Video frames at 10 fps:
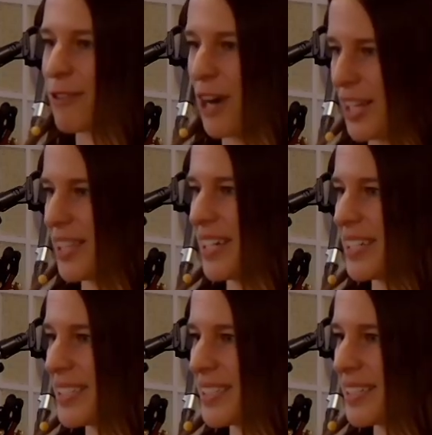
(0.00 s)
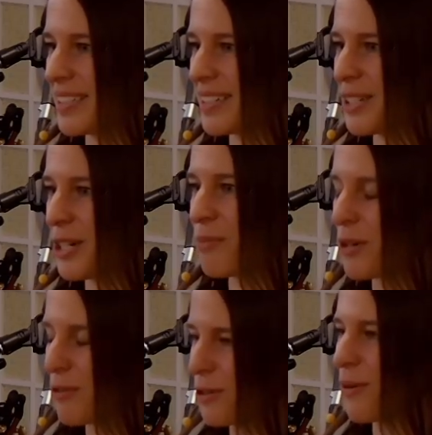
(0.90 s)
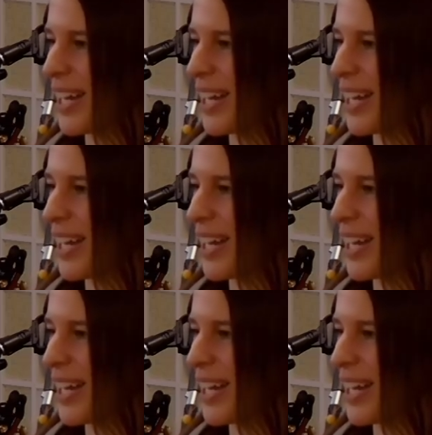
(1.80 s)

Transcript: got this. But for right